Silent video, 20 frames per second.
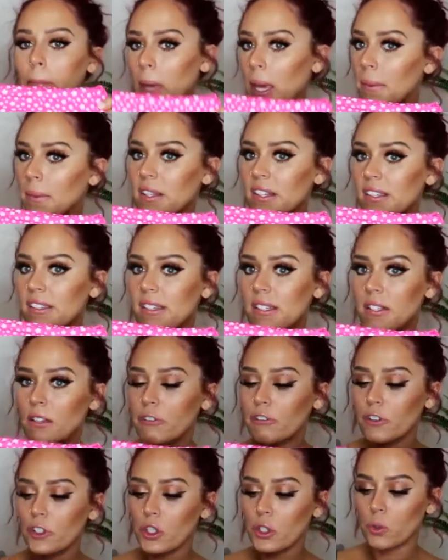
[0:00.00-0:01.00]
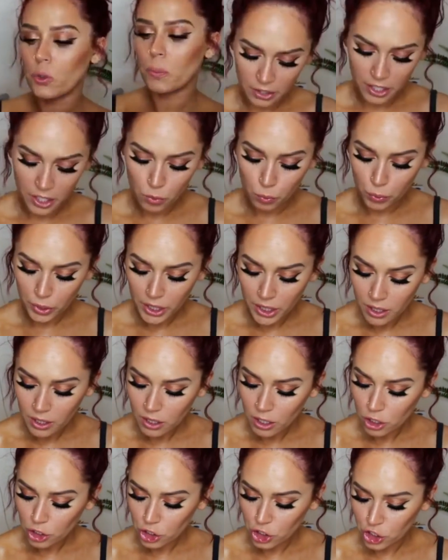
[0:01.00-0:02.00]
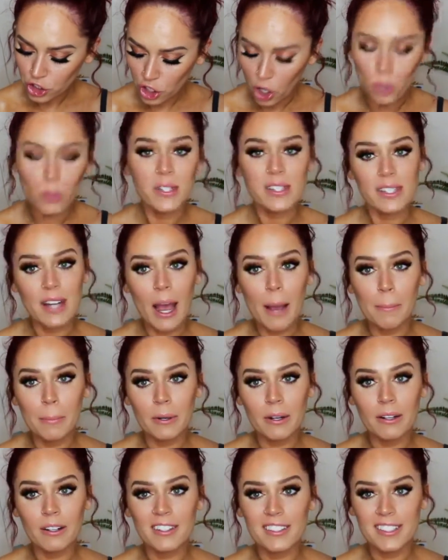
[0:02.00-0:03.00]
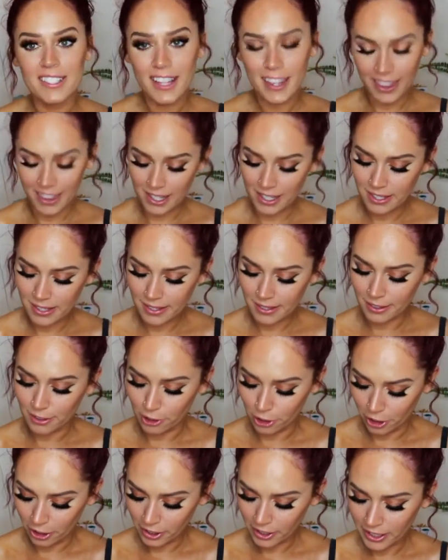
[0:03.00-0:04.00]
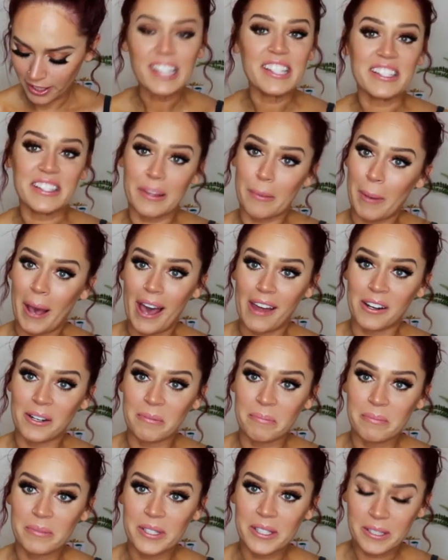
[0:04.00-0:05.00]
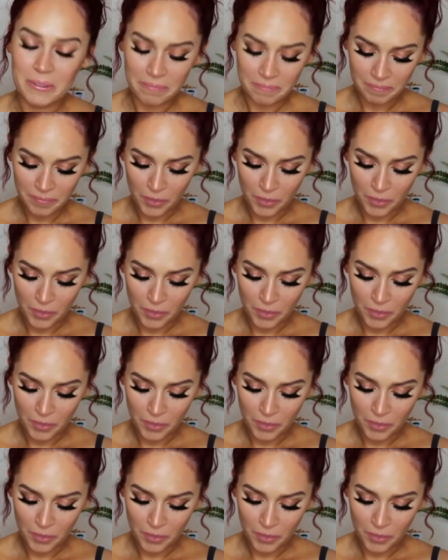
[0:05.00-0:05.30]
maybe this isn't for you. The real showstopper to this look is the bottoms